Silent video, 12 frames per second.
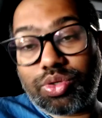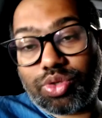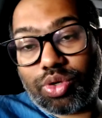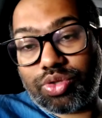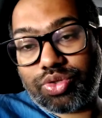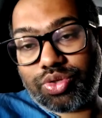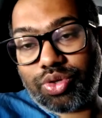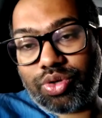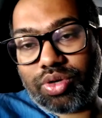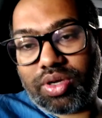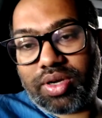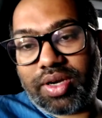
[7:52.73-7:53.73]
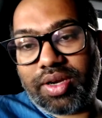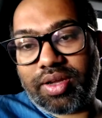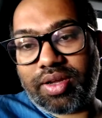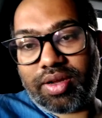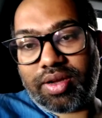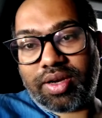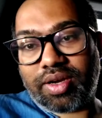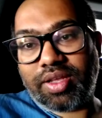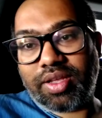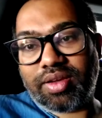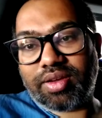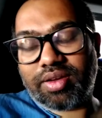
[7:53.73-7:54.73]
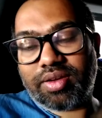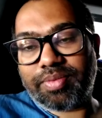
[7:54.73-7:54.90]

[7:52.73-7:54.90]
also running